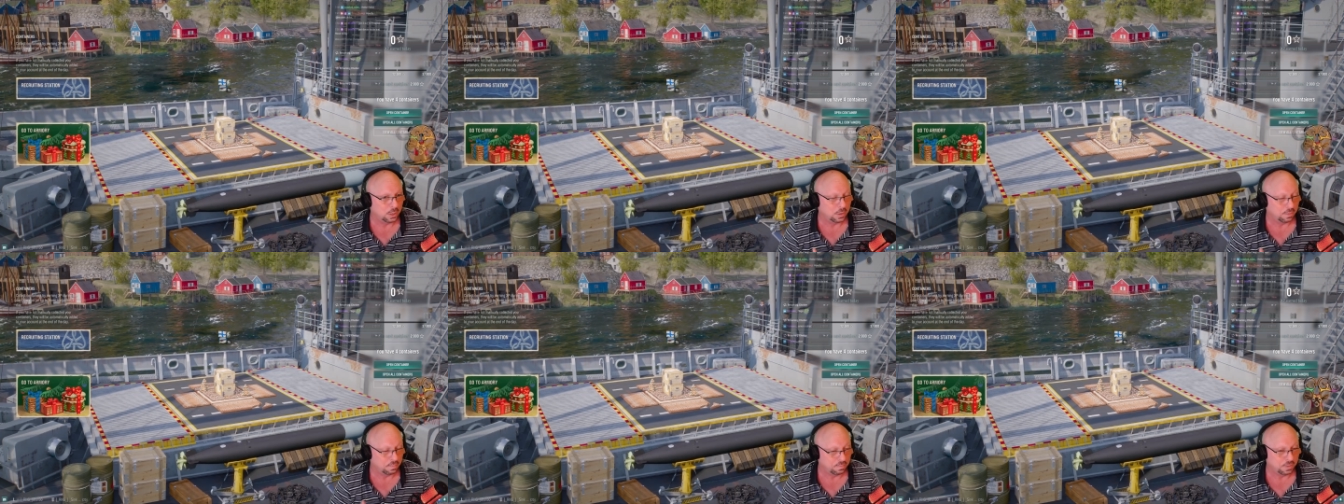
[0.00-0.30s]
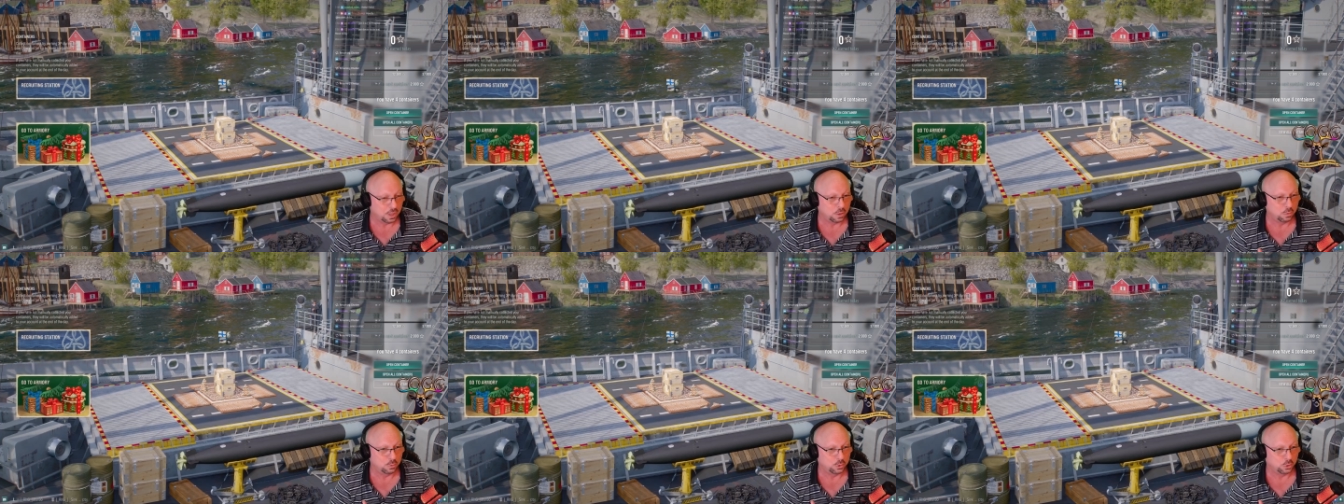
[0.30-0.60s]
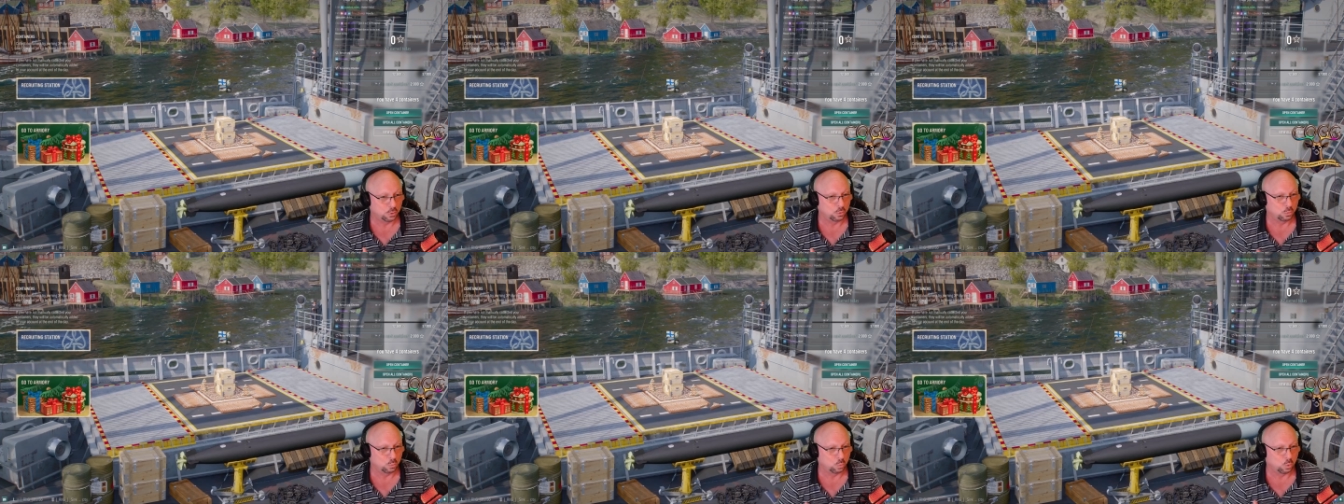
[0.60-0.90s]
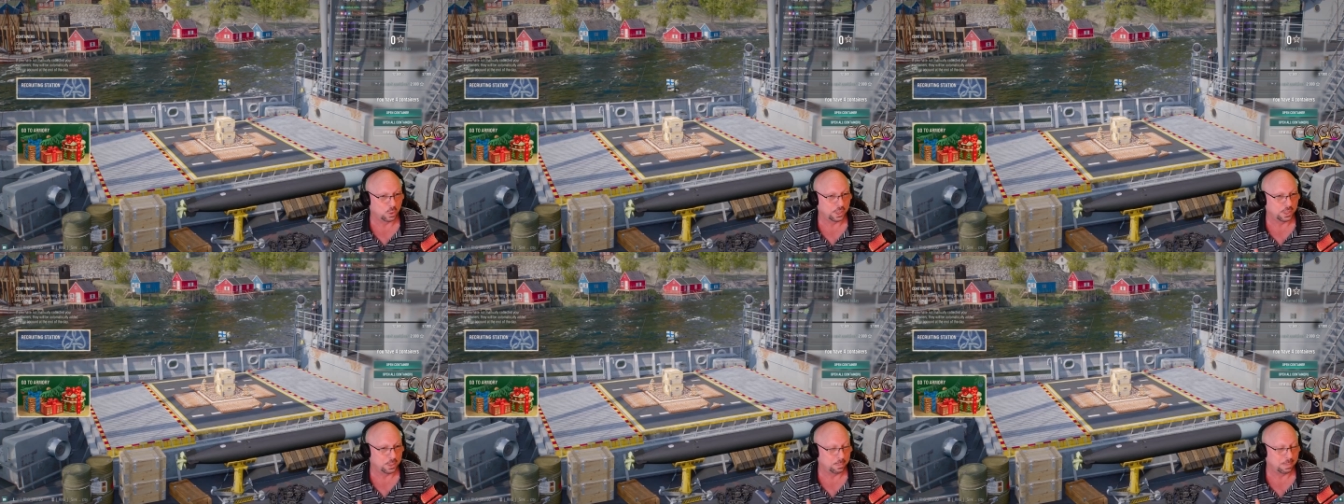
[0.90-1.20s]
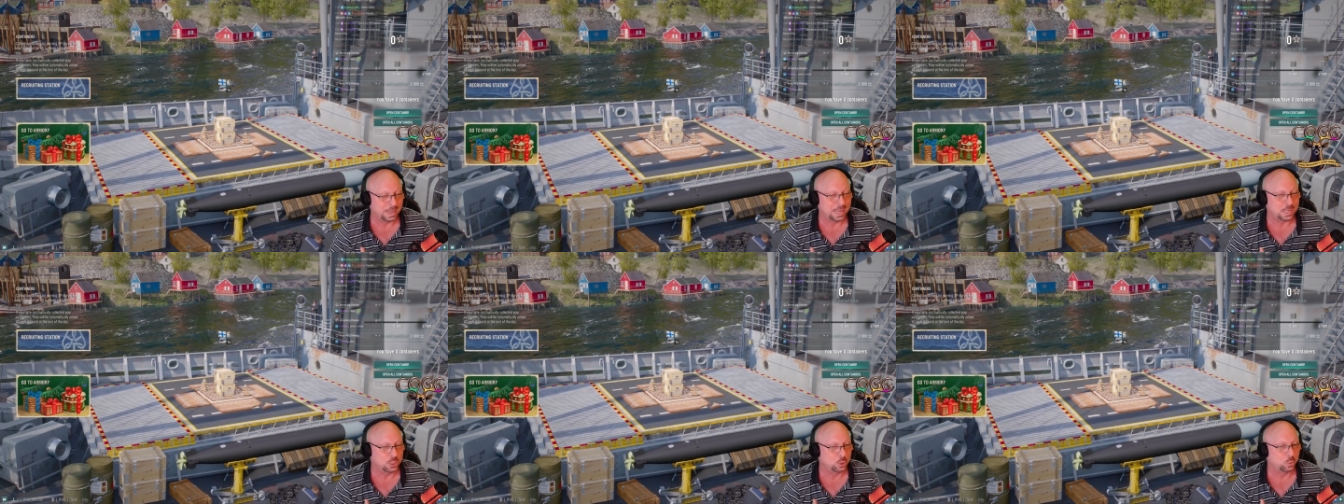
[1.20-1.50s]
Those are one of the
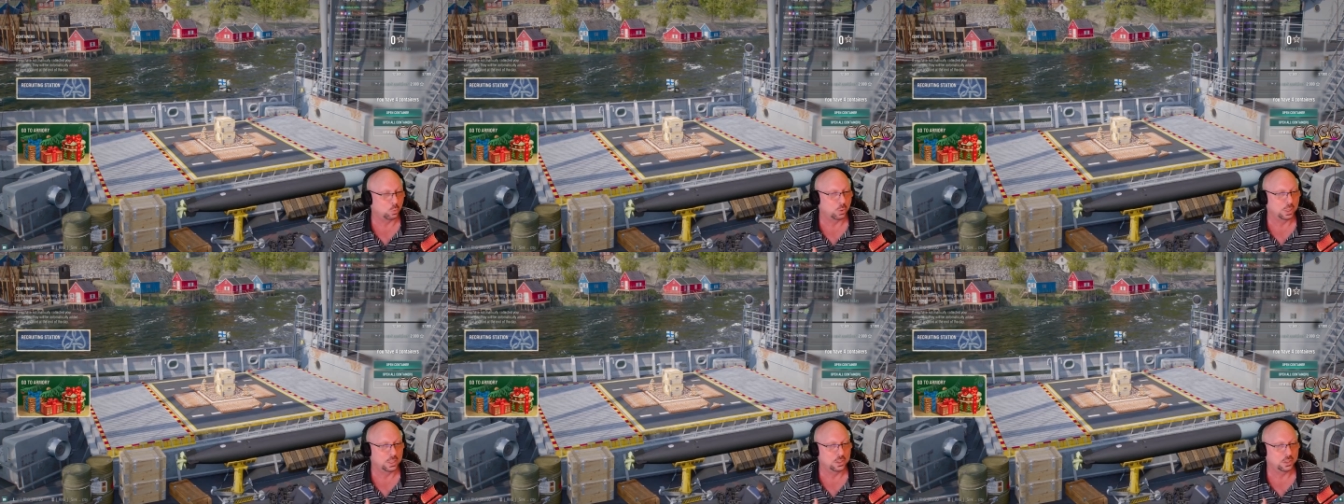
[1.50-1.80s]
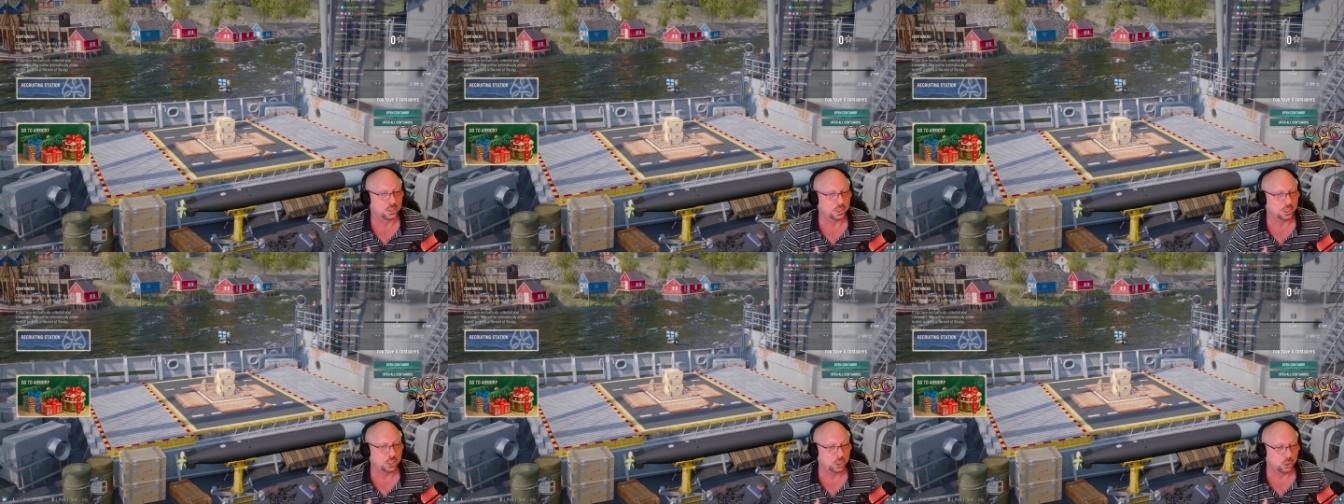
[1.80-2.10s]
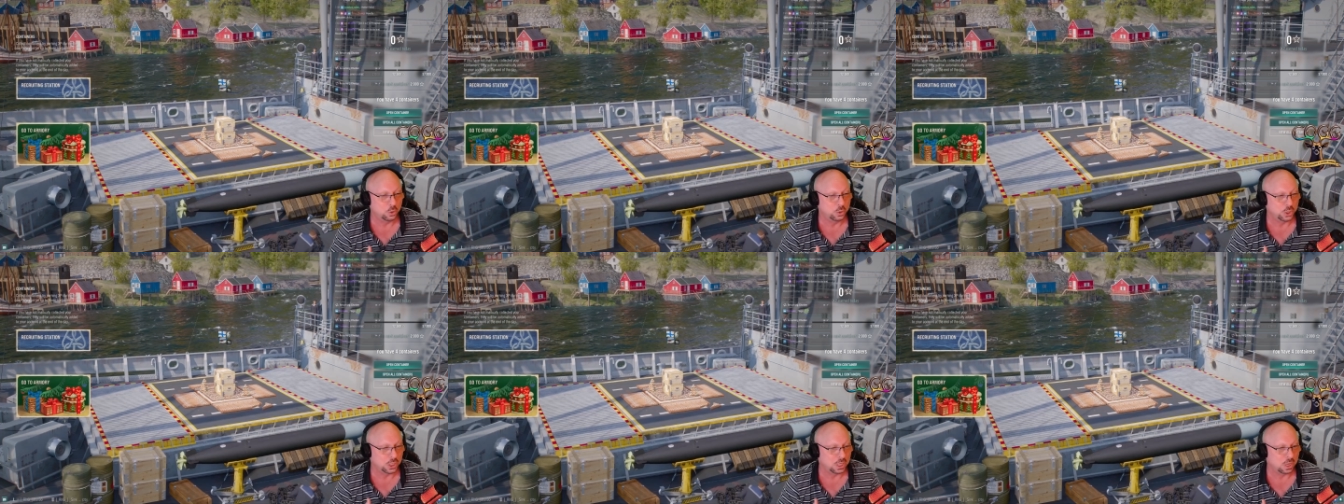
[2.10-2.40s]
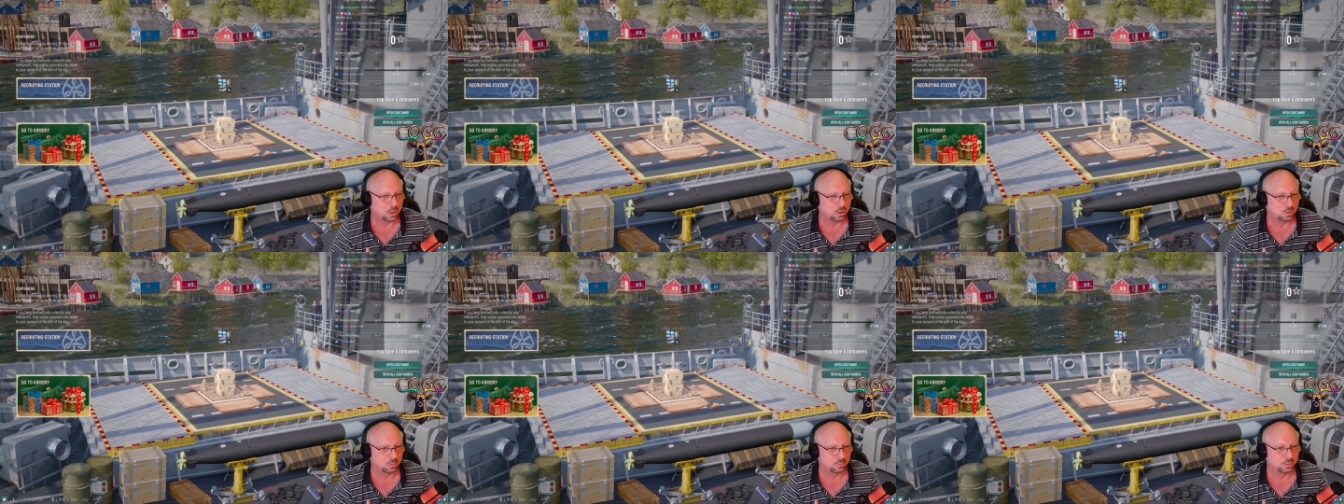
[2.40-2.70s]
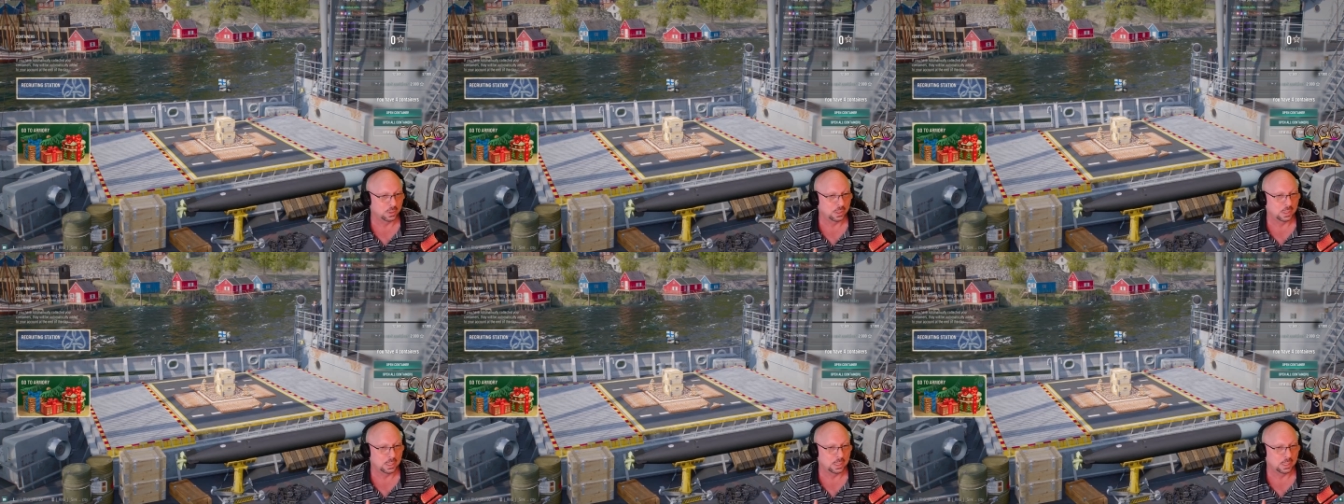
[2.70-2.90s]
best ones to use it on.